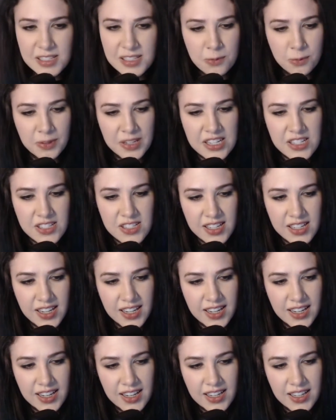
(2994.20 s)
Regis?
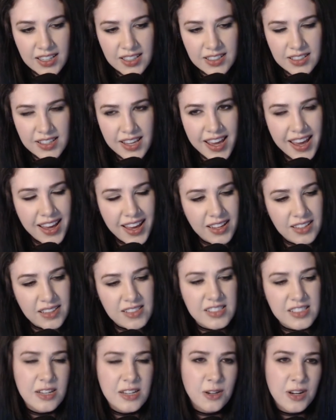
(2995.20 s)
Yeah,
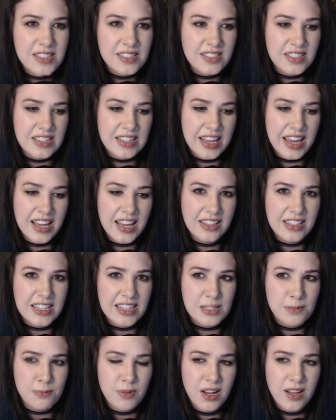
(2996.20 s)
Seacrest and Kelly is.
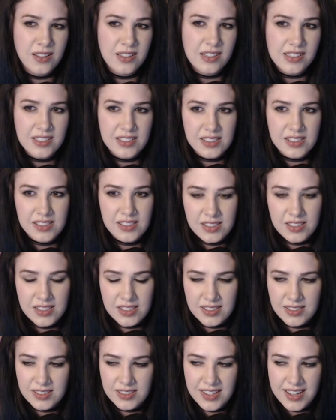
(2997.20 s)

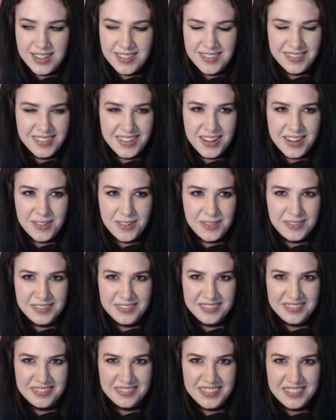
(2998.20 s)
I don't know.
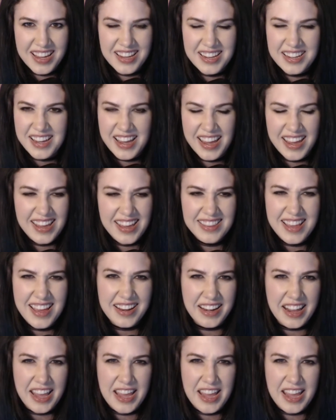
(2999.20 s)
I hate that name.